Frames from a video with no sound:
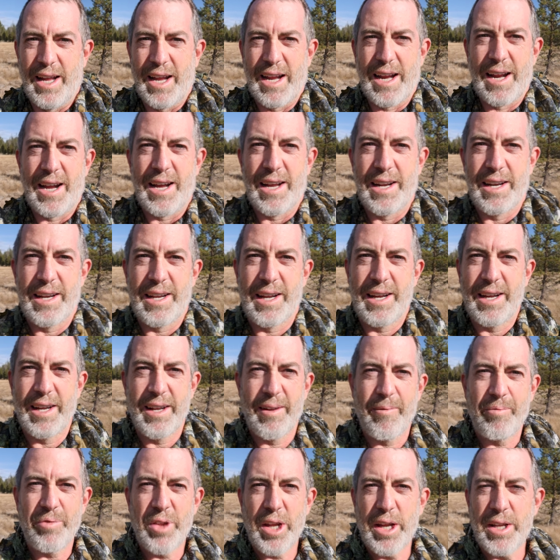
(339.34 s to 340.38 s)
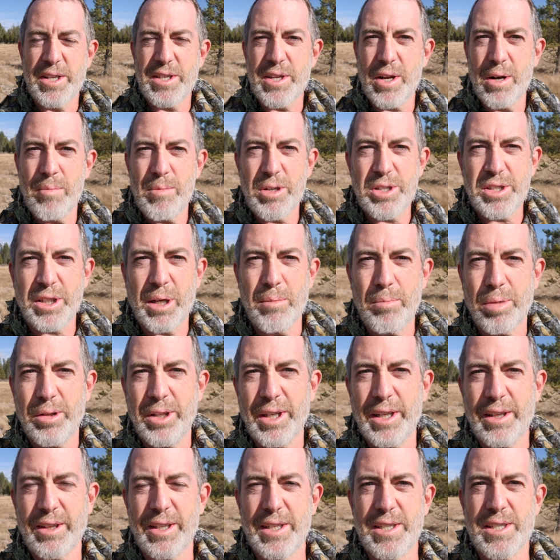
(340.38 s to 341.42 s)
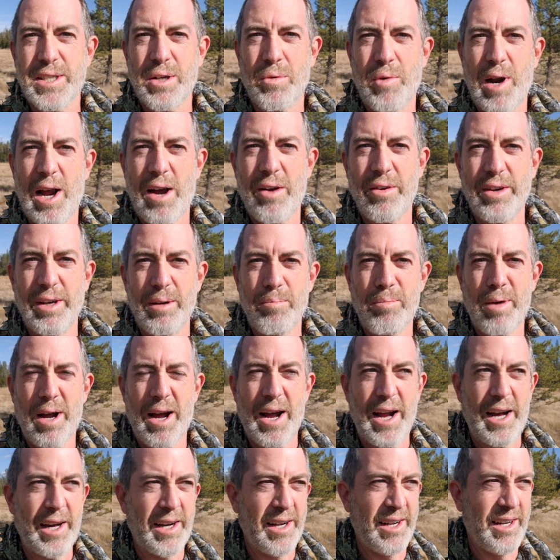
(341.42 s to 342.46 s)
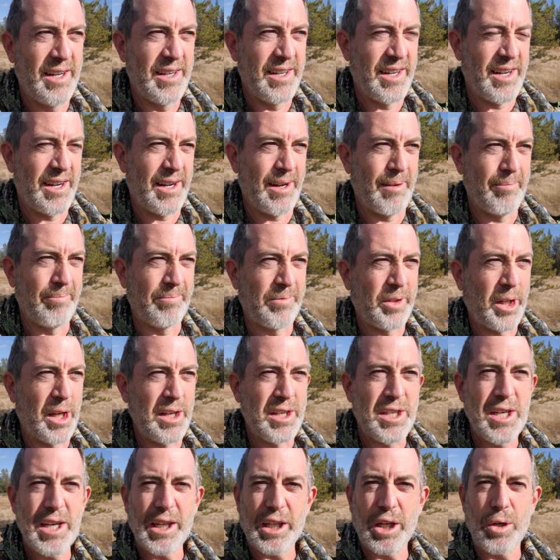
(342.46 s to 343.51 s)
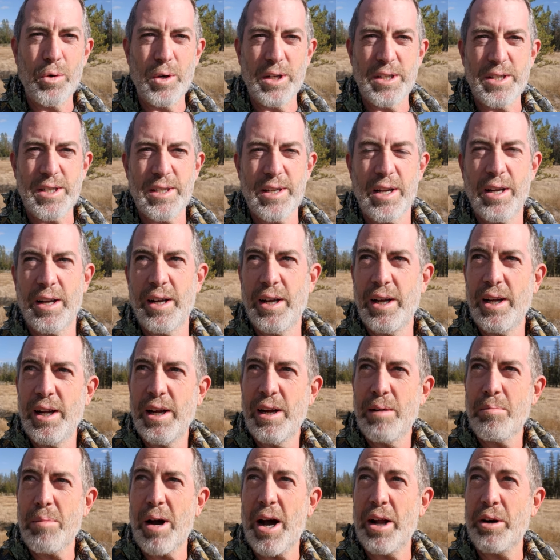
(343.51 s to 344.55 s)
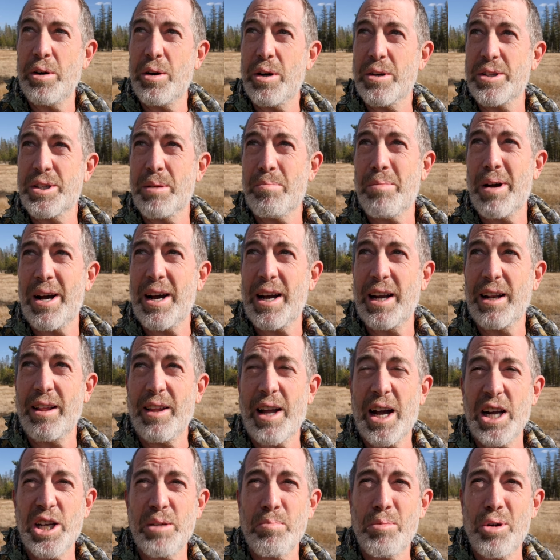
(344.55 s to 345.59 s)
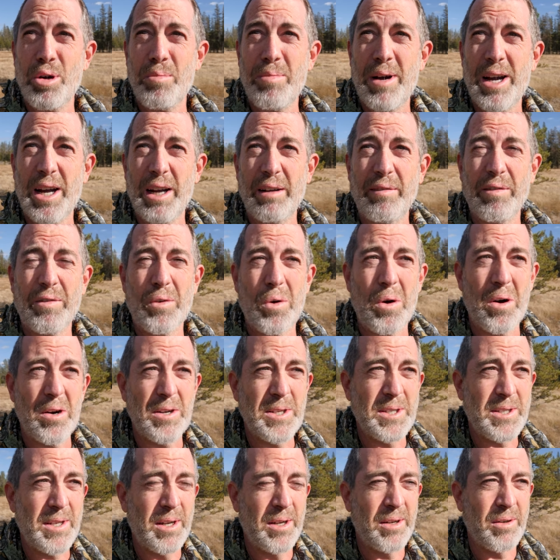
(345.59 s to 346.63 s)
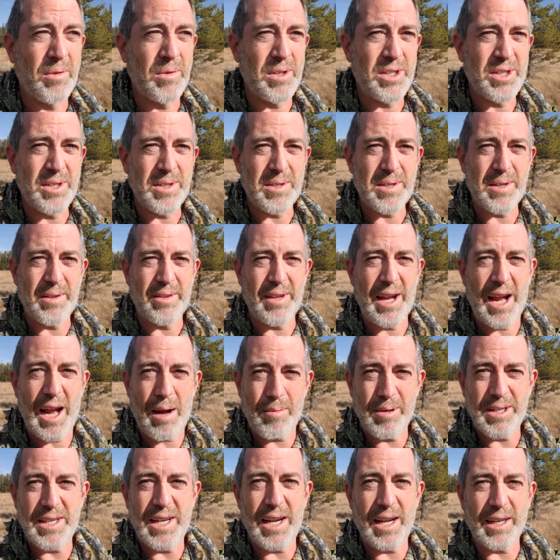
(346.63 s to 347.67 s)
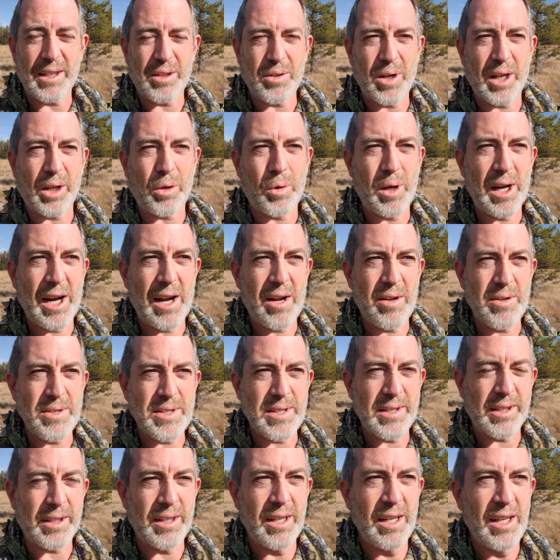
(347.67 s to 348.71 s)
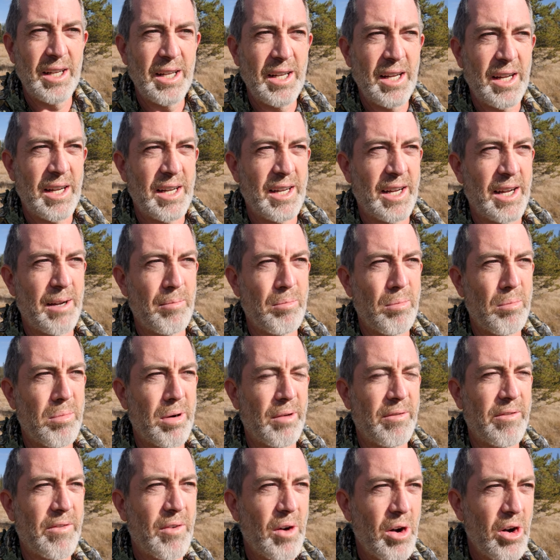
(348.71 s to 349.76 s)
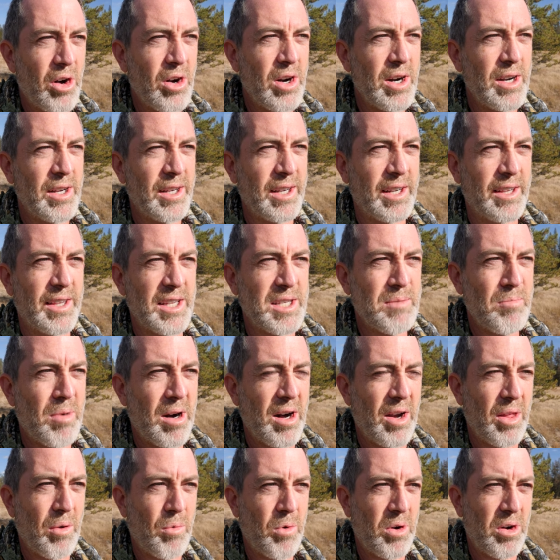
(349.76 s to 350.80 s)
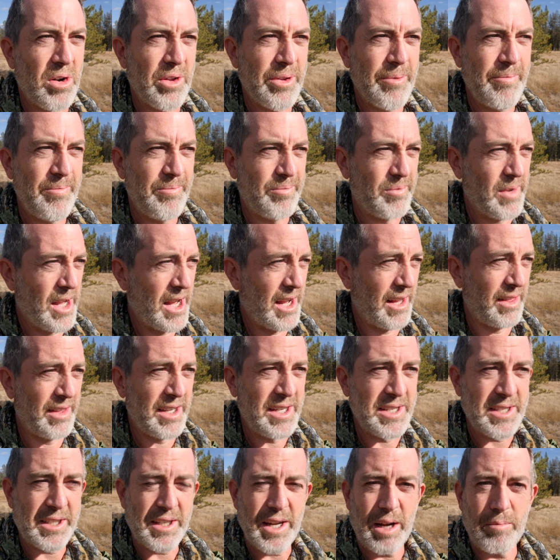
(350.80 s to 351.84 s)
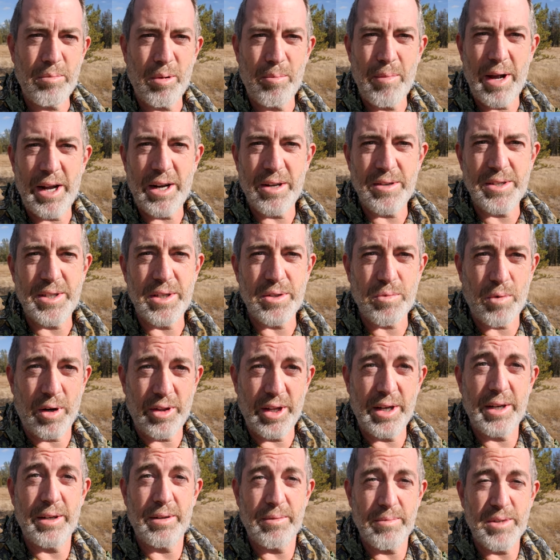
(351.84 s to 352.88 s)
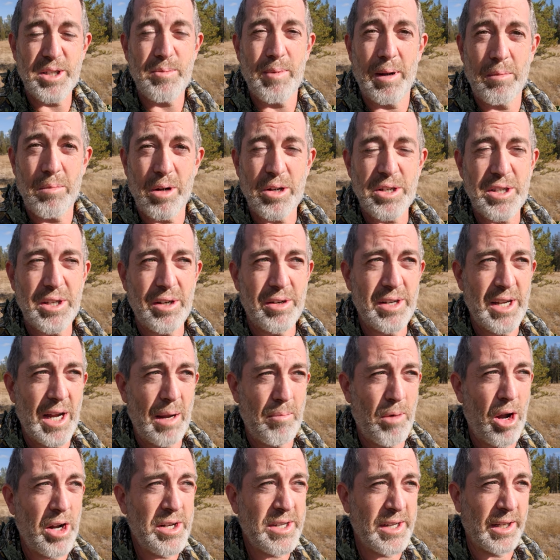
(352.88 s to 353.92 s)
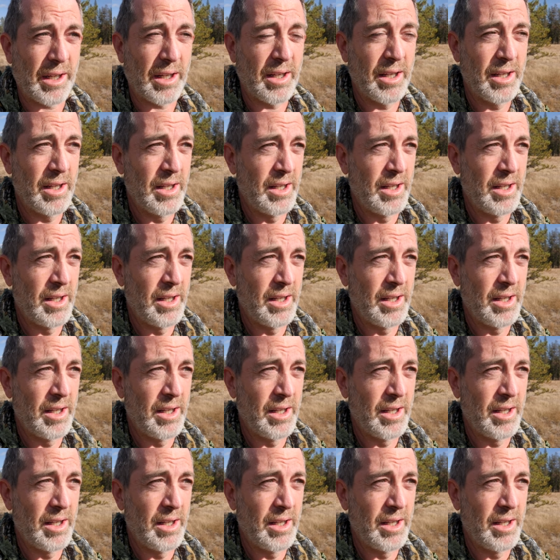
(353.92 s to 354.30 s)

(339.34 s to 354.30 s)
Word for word: And it's almost completely surrounded by um, contiguous ponderosa pine, lodgepole pine forest, which is the habitat great gray owls uh, prefer in this part of the world. And these type of meadows is where they spend most of their time hunting.